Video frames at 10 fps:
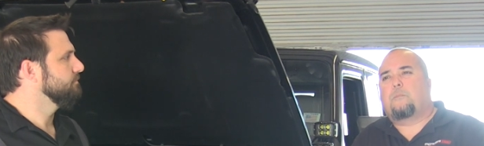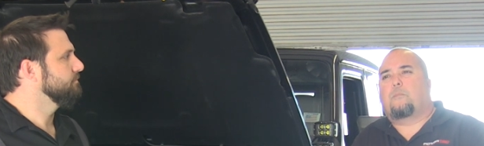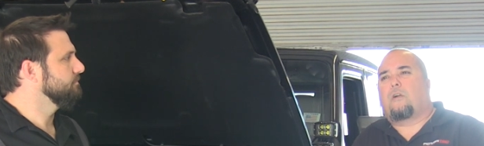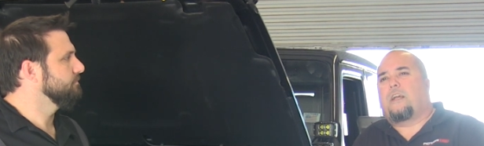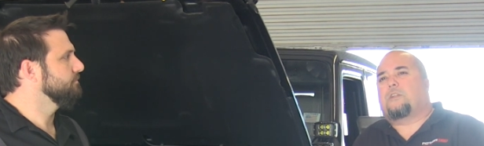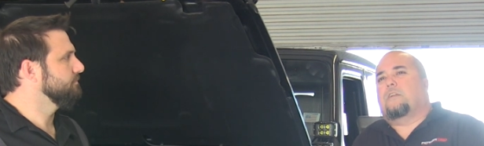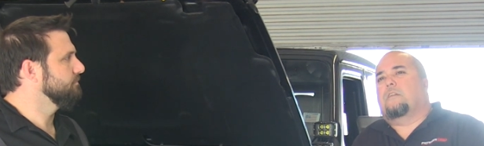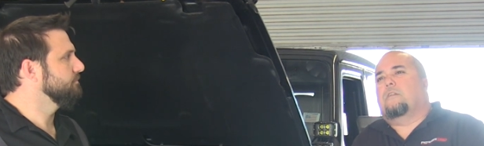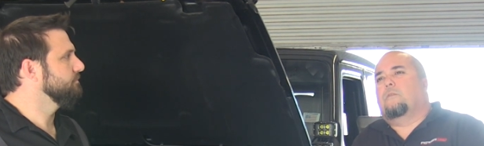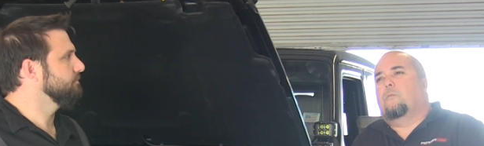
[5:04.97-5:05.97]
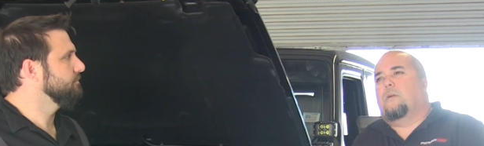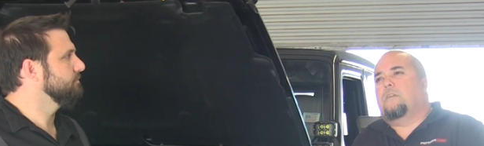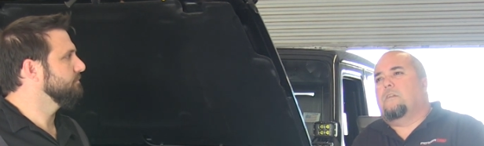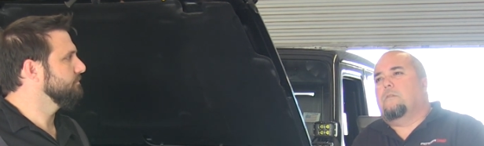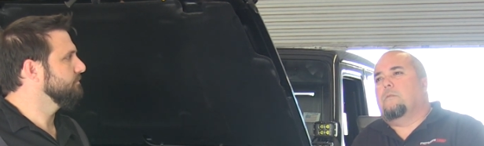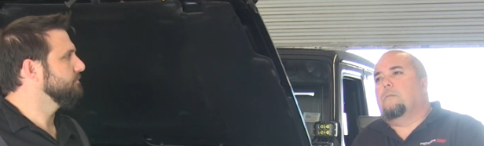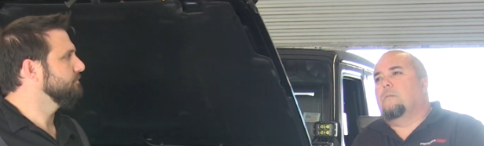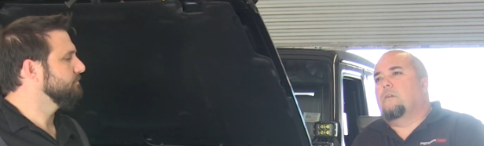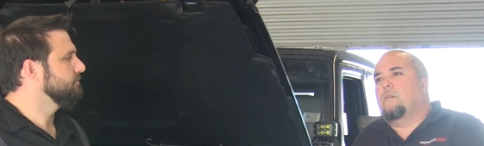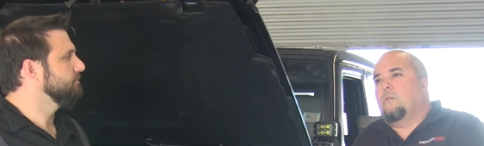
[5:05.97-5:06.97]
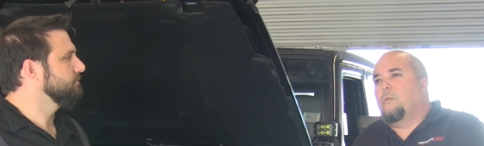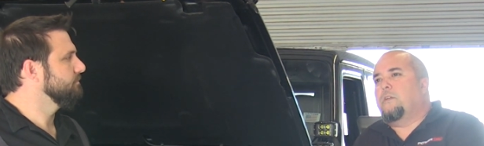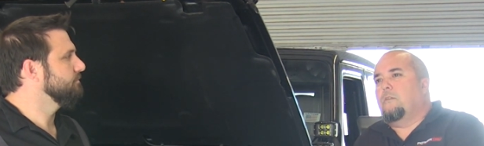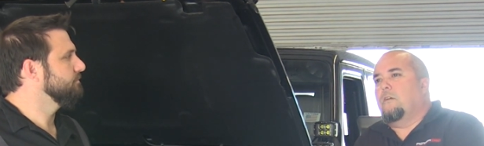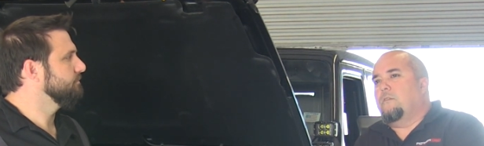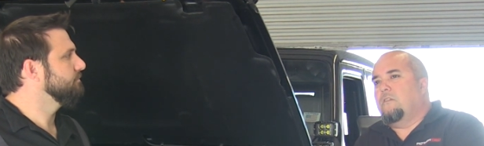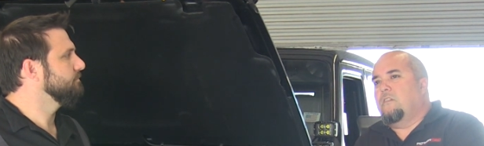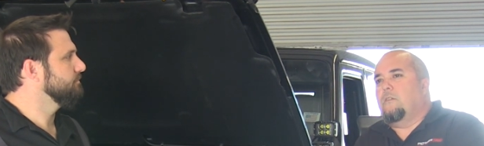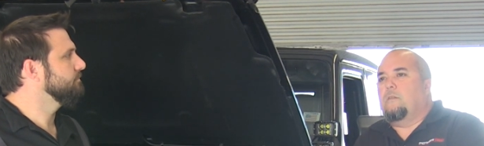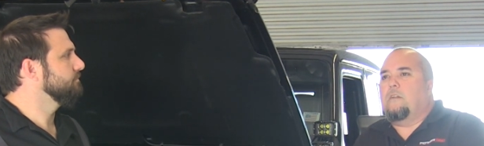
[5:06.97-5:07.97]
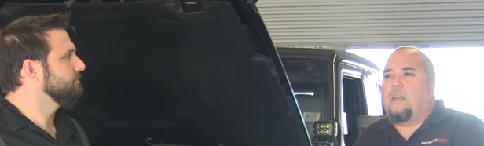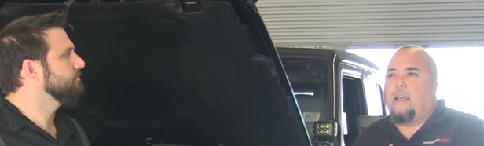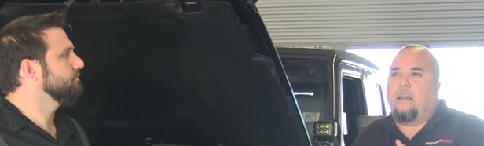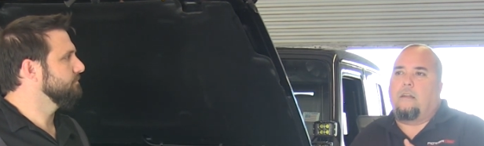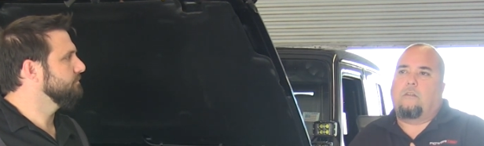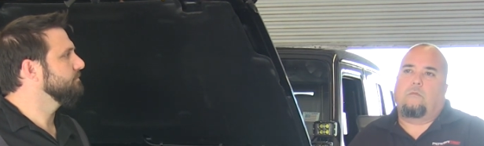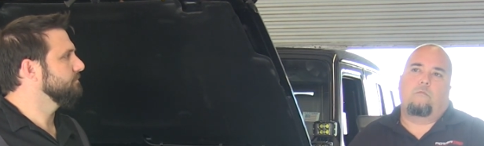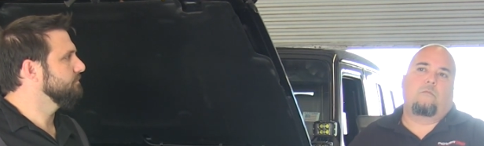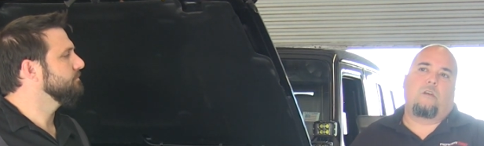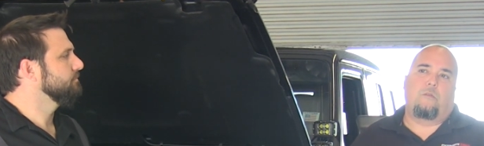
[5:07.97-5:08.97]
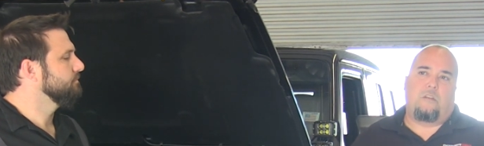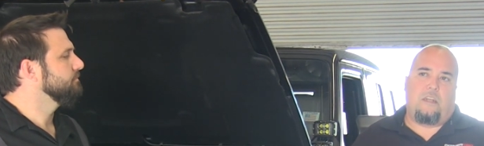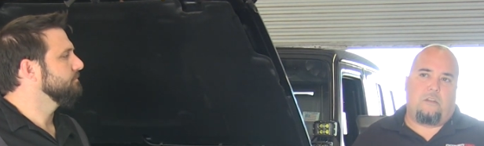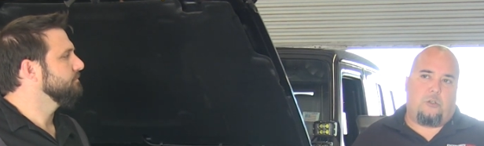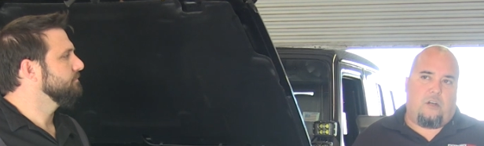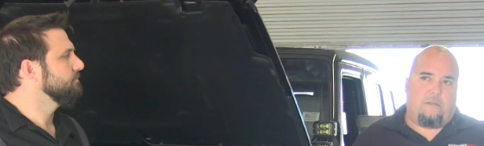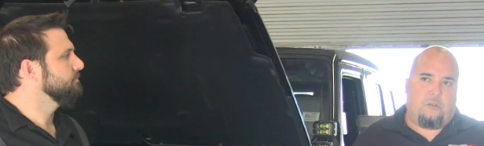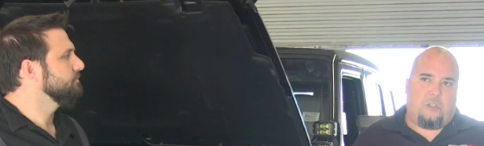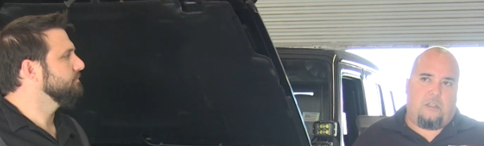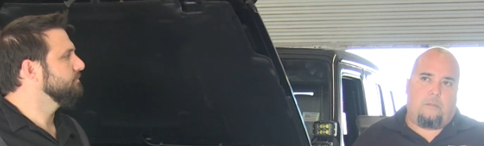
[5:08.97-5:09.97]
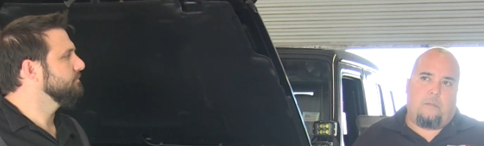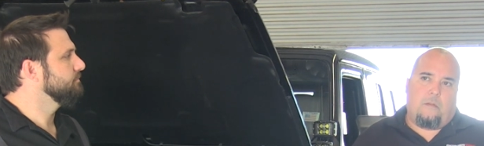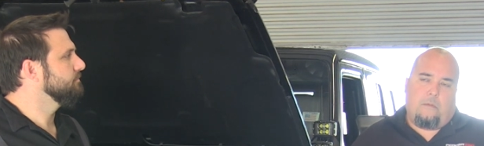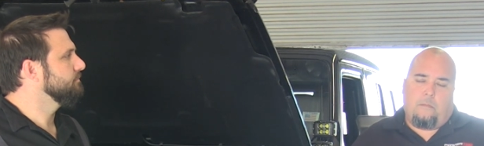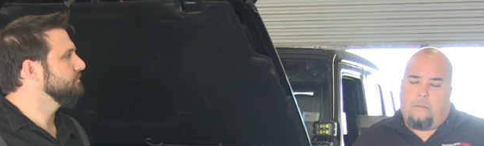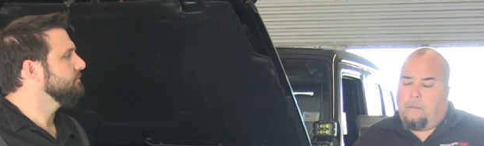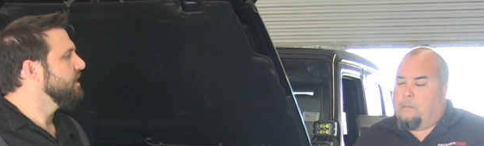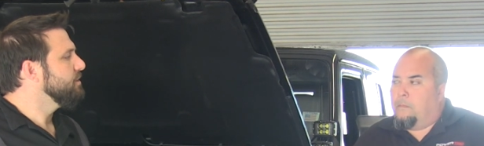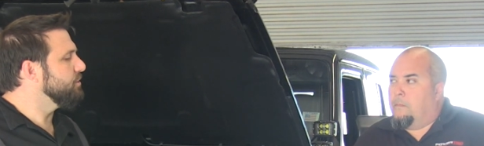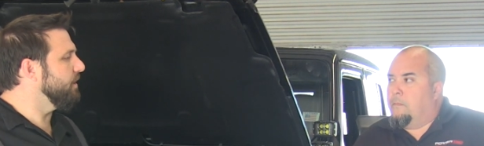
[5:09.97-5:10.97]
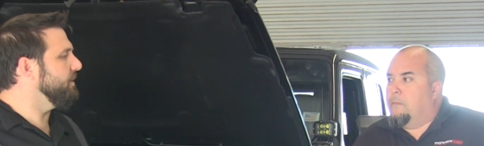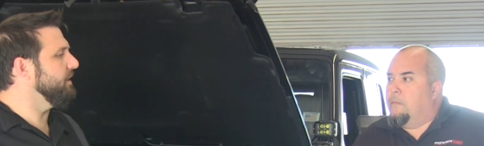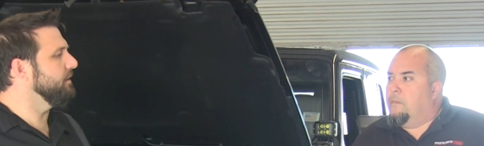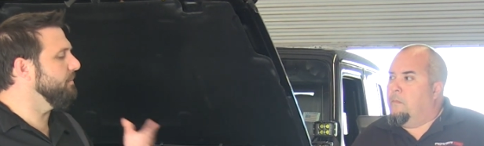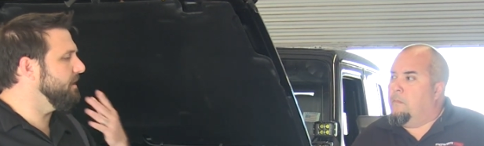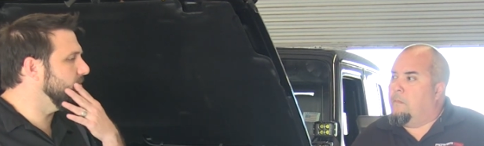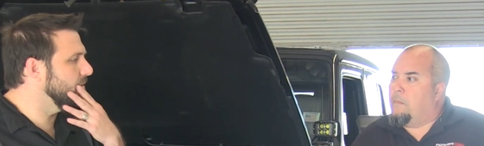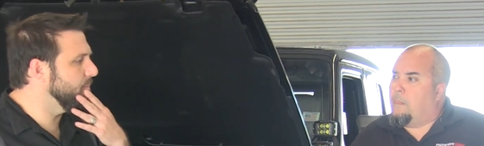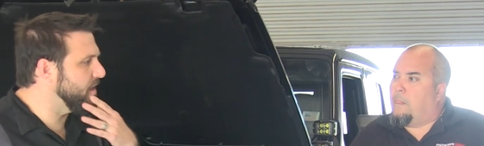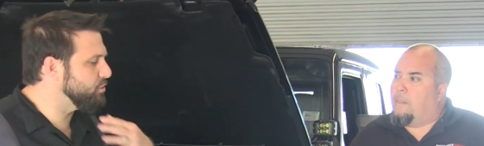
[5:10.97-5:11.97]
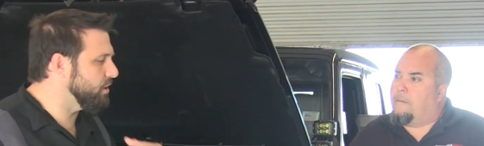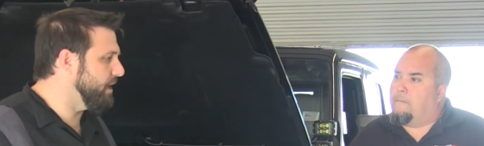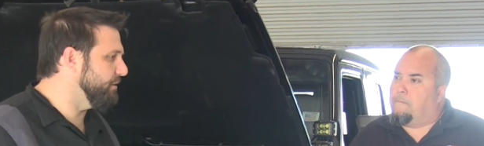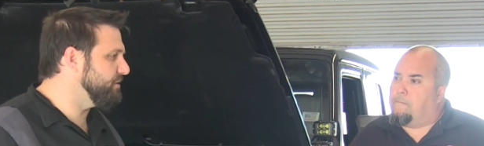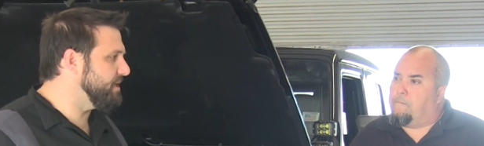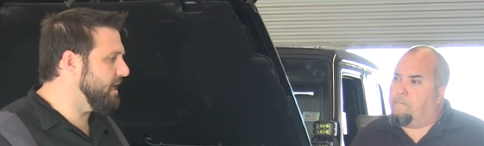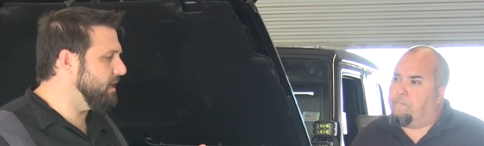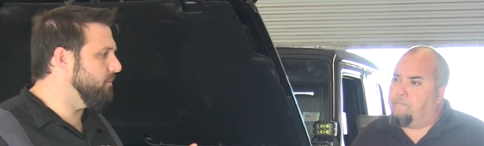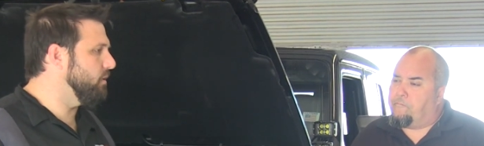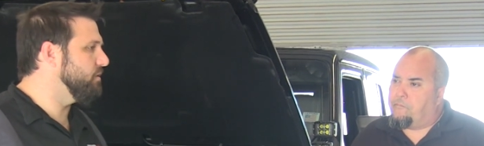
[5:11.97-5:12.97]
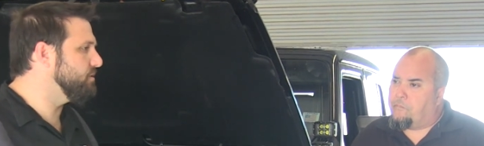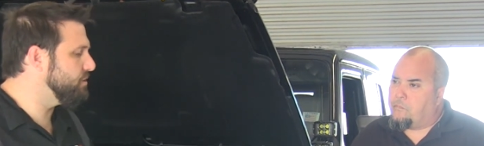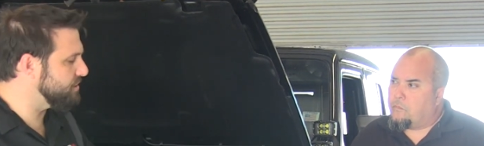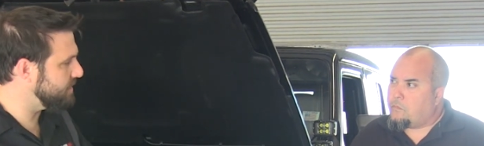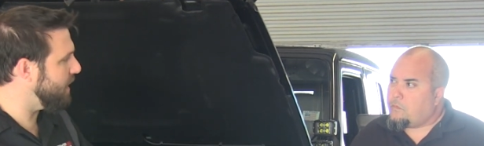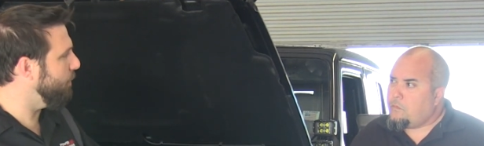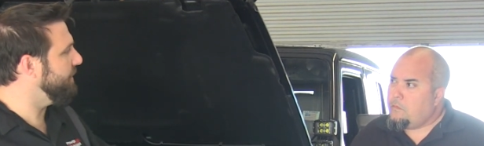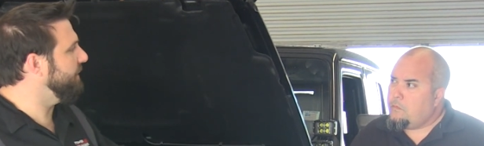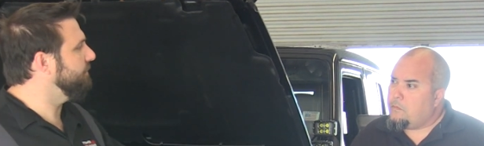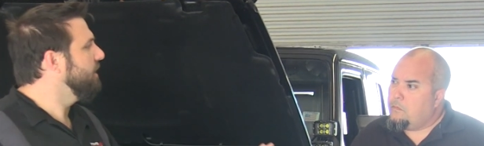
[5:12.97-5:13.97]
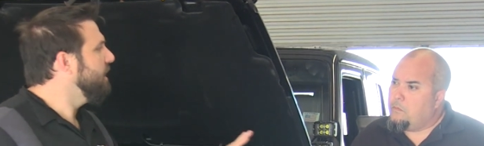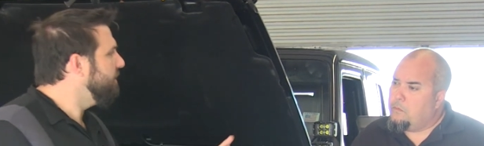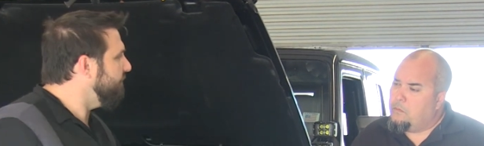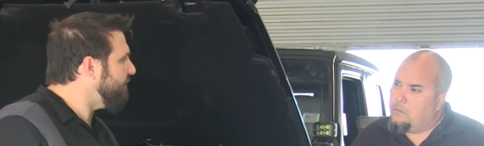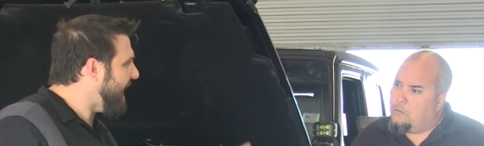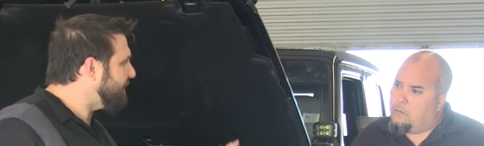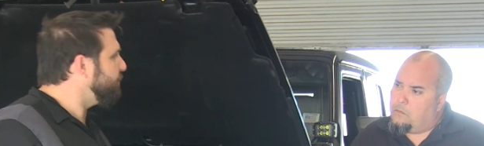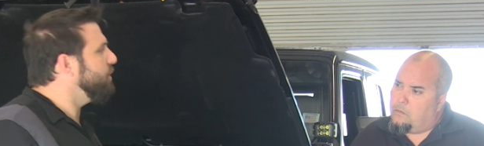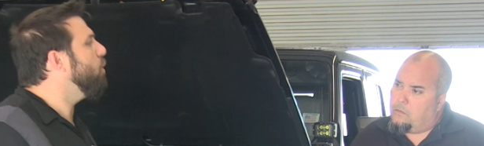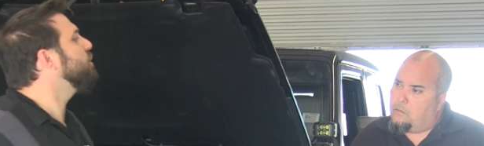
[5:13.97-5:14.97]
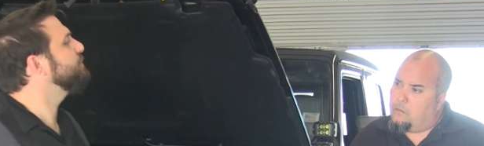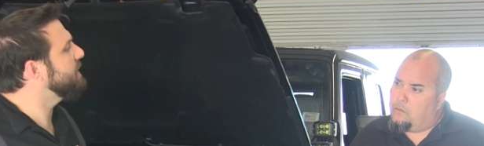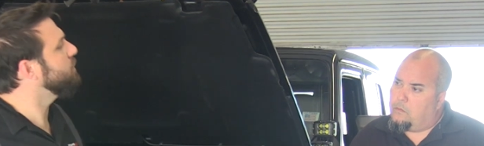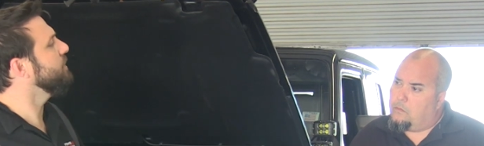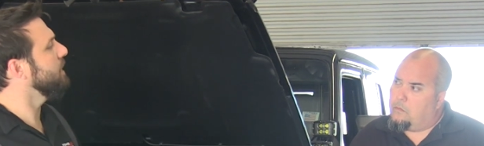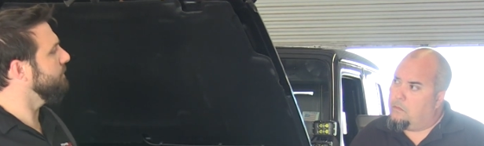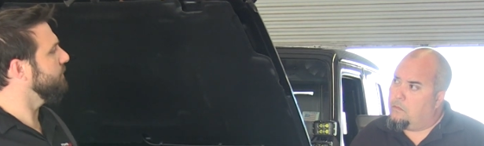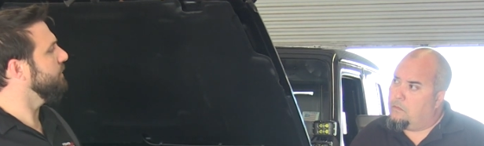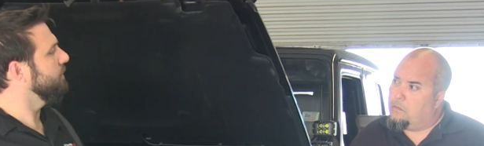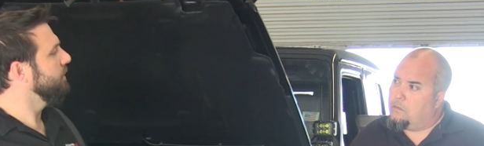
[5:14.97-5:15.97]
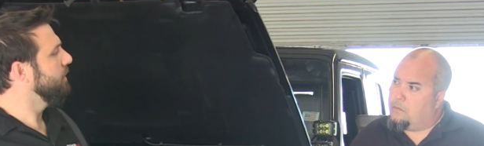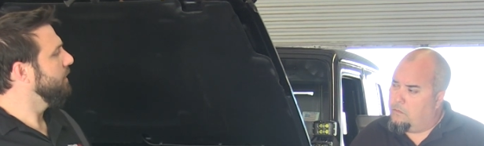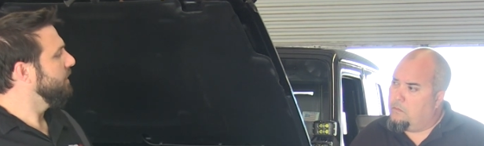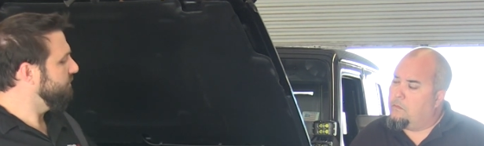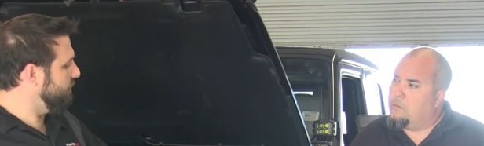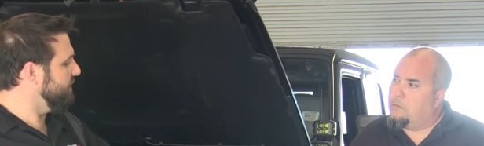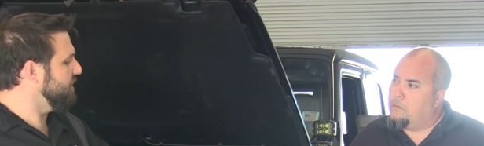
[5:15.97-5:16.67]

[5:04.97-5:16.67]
Speaker 1: impression when you when you load the tune and go and daily drive your Jeep.
Speaker 2: So let me let me make sure I understand. Just help me the factory horsepower number for